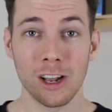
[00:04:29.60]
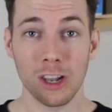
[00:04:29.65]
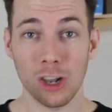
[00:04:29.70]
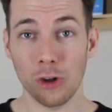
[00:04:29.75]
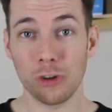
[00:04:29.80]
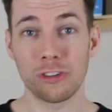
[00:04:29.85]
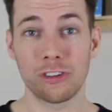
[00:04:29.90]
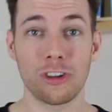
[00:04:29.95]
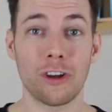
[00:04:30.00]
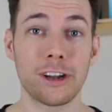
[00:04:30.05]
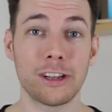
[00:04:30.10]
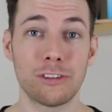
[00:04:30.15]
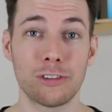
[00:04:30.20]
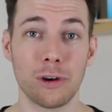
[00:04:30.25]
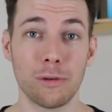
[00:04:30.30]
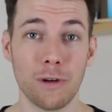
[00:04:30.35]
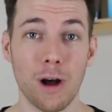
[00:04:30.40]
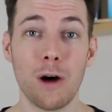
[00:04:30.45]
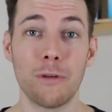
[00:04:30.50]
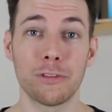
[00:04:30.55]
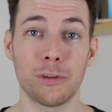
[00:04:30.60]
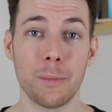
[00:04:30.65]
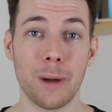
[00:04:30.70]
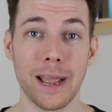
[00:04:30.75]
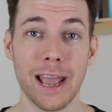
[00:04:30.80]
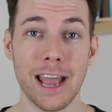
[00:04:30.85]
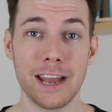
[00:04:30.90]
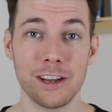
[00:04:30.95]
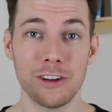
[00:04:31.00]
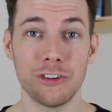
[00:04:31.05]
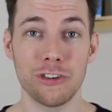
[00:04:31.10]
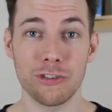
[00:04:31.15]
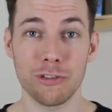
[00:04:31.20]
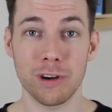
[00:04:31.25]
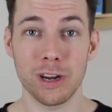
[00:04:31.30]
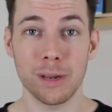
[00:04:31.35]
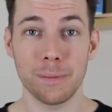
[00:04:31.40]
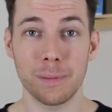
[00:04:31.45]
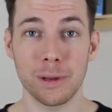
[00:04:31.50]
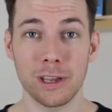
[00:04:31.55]
lost sight of after my head
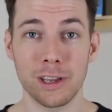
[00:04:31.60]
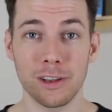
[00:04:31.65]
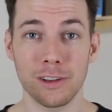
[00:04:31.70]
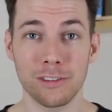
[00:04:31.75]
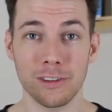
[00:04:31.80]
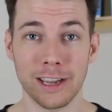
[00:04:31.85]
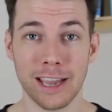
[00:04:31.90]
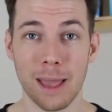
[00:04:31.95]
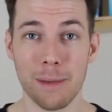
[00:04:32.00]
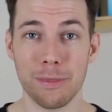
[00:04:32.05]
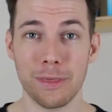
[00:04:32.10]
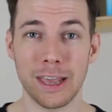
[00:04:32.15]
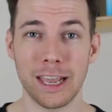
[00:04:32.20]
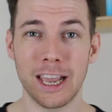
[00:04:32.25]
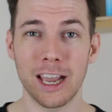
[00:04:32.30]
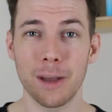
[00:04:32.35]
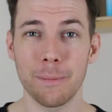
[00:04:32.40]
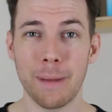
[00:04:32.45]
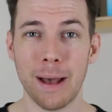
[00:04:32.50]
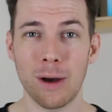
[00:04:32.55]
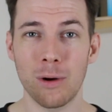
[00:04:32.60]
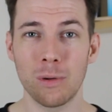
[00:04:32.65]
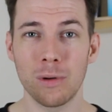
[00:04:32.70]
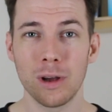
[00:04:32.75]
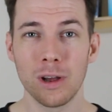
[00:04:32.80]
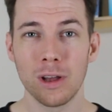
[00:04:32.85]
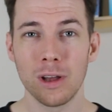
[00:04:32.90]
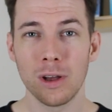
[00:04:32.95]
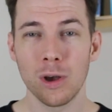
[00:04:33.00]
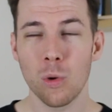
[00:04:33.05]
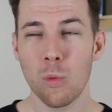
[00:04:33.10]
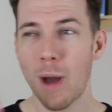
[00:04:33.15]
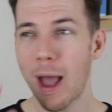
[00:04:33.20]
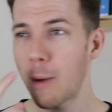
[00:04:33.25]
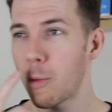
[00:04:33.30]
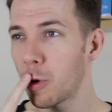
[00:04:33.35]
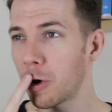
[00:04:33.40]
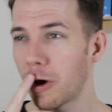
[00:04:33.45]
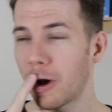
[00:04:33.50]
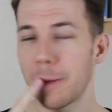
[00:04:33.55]
injury because I kept thinking about where
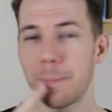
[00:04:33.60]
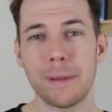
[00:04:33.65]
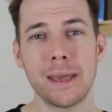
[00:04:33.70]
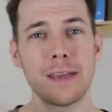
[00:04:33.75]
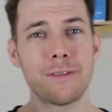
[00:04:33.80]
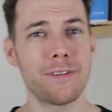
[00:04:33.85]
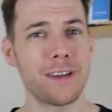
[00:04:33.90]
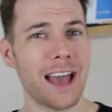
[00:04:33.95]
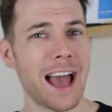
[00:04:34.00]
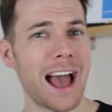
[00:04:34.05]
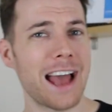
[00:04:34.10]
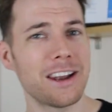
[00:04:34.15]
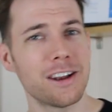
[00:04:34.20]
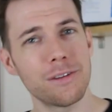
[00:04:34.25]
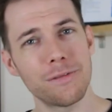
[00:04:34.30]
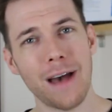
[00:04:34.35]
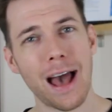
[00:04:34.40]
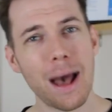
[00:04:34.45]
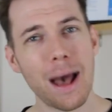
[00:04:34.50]
would I be if it hadn't have